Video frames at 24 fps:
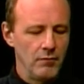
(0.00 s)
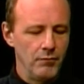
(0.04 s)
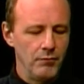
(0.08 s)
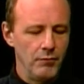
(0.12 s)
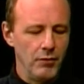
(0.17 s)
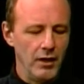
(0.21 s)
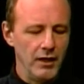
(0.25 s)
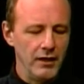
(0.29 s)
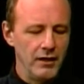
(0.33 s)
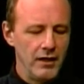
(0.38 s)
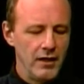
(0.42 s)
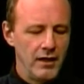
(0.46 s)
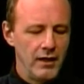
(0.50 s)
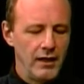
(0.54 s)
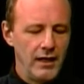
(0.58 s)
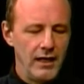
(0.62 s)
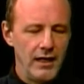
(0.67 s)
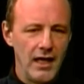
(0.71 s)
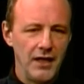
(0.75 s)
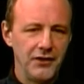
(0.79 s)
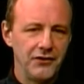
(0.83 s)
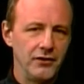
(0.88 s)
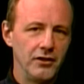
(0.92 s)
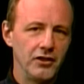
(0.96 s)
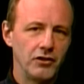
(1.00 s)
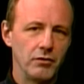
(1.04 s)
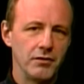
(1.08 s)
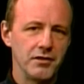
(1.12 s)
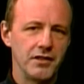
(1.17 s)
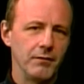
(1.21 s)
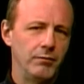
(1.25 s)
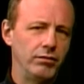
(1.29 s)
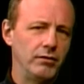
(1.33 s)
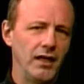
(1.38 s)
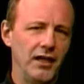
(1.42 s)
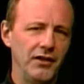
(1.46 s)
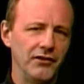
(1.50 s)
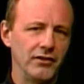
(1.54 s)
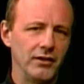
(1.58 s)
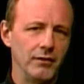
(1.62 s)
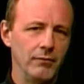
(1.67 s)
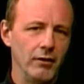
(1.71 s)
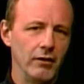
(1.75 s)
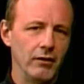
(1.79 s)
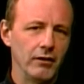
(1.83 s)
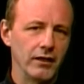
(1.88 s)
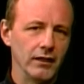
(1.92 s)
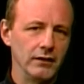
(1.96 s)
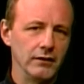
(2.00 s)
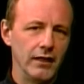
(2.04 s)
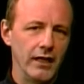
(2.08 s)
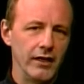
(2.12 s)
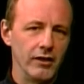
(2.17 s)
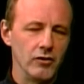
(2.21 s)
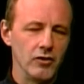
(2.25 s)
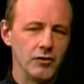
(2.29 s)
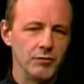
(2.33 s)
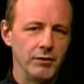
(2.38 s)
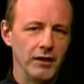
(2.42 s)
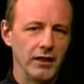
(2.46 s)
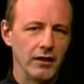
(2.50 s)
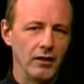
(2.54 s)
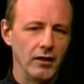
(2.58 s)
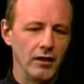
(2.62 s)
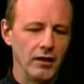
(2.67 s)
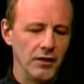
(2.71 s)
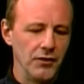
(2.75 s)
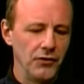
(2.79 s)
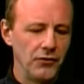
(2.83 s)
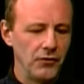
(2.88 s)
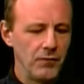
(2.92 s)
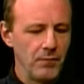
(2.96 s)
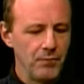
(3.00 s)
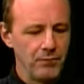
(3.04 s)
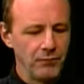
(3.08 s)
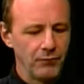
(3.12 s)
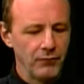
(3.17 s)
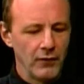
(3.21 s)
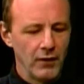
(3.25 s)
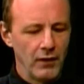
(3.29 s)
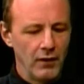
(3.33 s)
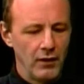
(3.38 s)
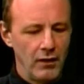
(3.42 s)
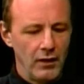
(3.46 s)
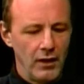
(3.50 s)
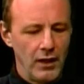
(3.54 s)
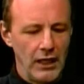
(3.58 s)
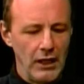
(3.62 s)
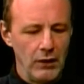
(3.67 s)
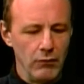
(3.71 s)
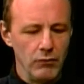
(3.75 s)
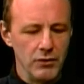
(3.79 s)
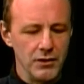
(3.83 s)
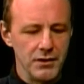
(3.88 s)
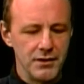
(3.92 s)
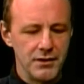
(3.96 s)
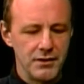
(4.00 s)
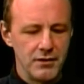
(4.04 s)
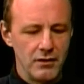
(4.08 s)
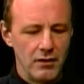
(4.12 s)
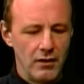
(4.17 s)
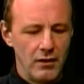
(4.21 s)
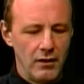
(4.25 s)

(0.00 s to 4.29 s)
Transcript: But he has an interesting place in American letters because he was